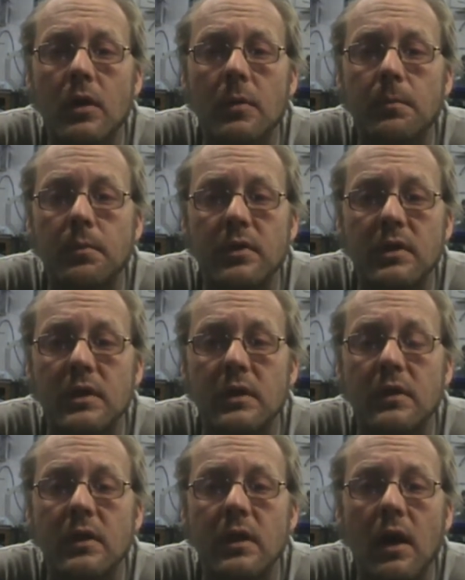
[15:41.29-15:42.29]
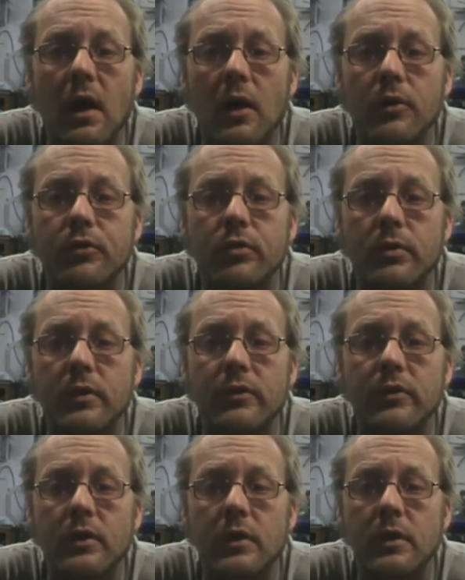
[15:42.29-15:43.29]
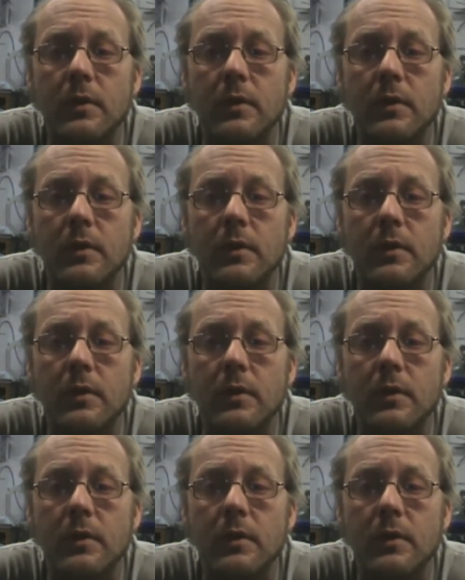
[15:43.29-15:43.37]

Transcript: completely altruistic.